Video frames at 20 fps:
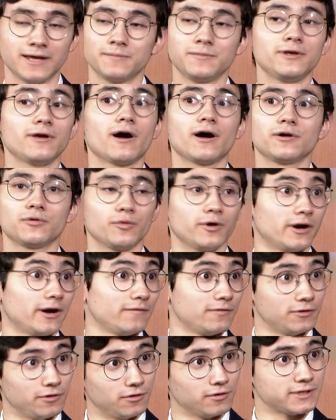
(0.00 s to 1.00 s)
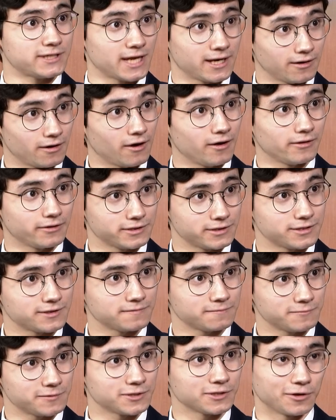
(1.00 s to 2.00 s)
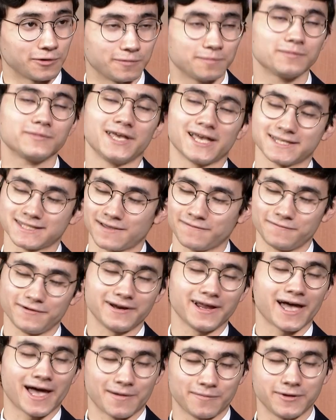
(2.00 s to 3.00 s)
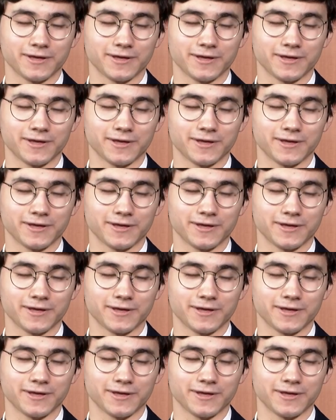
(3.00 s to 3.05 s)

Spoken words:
Beyond wherever you attend college. So yes, I'm very happy.